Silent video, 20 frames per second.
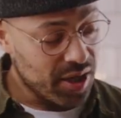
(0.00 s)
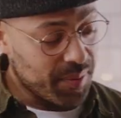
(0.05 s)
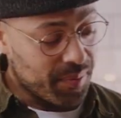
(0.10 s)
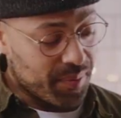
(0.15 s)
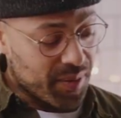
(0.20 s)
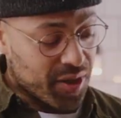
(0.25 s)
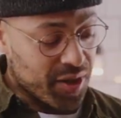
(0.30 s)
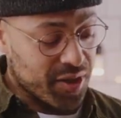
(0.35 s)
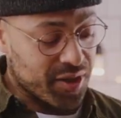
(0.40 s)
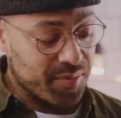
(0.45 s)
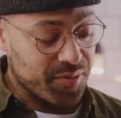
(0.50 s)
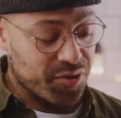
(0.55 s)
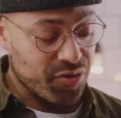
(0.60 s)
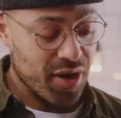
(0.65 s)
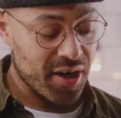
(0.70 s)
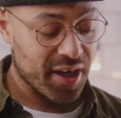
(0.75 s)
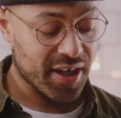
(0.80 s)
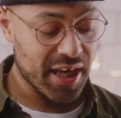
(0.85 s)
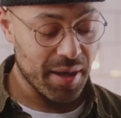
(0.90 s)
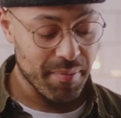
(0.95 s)
because I'm
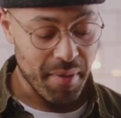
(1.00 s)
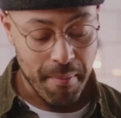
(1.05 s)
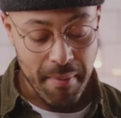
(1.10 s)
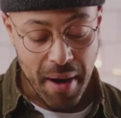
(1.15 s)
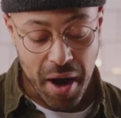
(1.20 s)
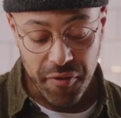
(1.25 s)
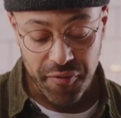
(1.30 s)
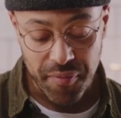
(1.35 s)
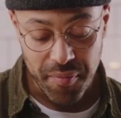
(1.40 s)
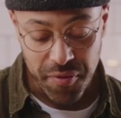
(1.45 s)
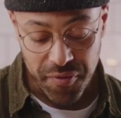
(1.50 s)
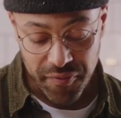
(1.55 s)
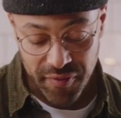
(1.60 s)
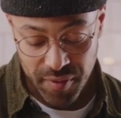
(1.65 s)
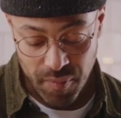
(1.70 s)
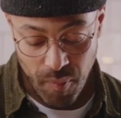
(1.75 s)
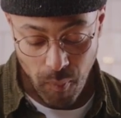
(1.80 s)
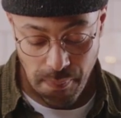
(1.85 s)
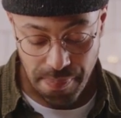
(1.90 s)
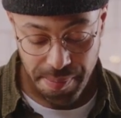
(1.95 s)
trying to keep my mouth
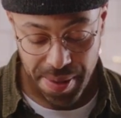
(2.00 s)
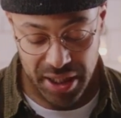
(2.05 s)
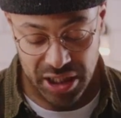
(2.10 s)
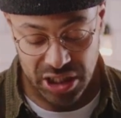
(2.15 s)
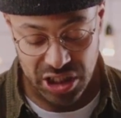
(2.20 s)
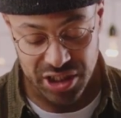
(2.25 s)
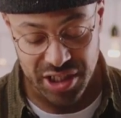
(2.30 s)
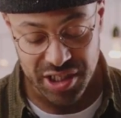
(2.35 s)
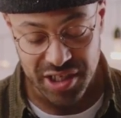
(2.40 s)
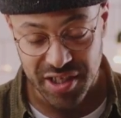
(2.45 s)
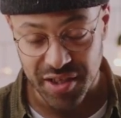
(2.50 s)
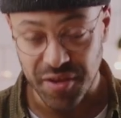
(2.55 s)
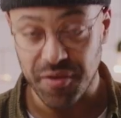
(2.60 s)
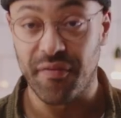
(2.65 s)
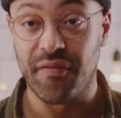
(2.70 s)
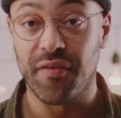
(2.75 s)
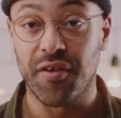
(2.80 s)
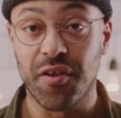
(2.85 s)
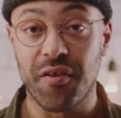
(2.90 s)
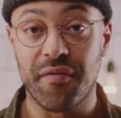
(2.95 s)
moving because it's still
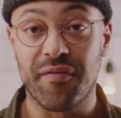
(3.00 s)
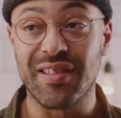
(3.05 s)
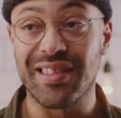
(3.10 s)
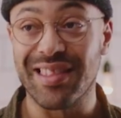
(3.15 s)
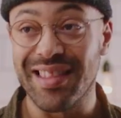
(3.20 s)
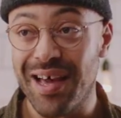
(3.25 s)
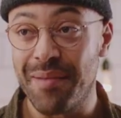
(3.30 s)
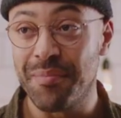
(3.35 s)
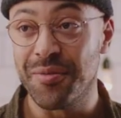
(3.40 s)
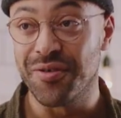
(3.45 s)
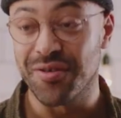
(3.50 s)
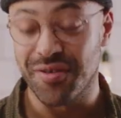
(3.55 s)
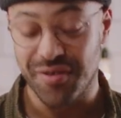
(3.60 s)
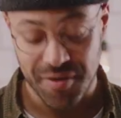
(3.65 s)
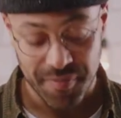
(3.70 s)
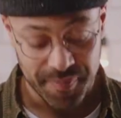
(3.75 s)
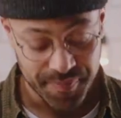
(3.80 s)
full of lemons.